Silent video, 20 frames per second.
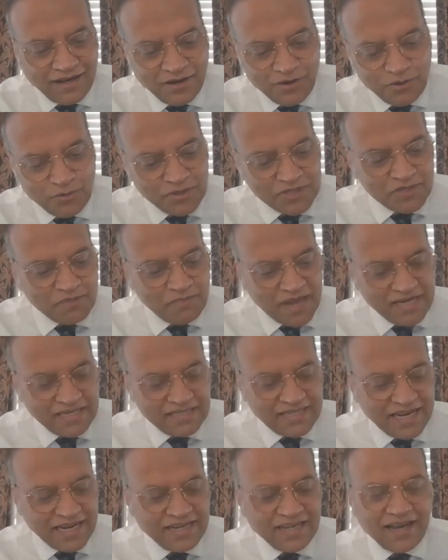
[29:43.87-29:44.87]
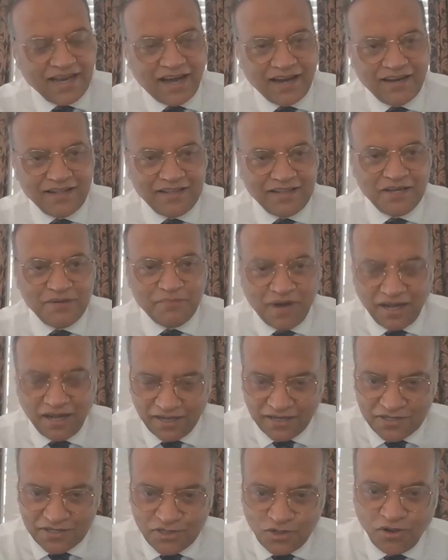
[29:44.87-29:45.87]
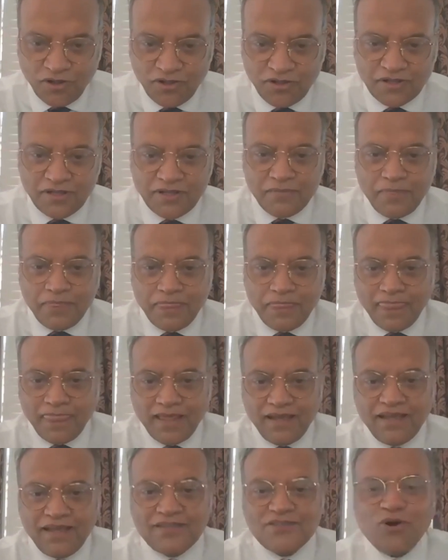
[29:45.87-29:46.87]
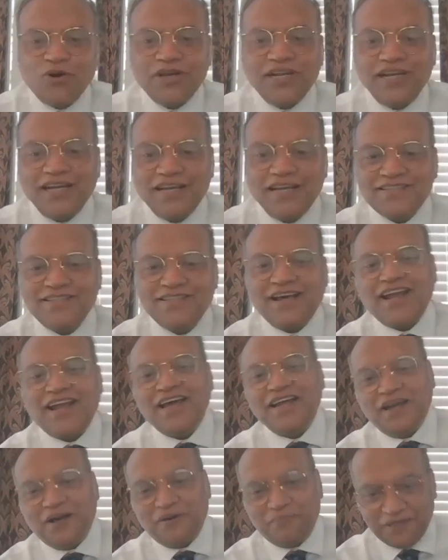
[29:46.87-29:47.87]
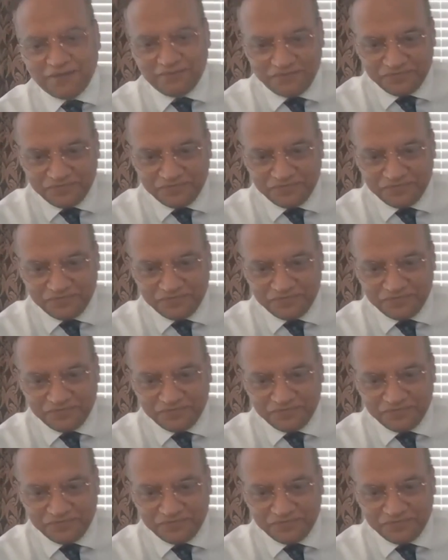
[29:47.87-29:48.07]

who was meditating under the Himalayas called His Holiness Dalai Lama.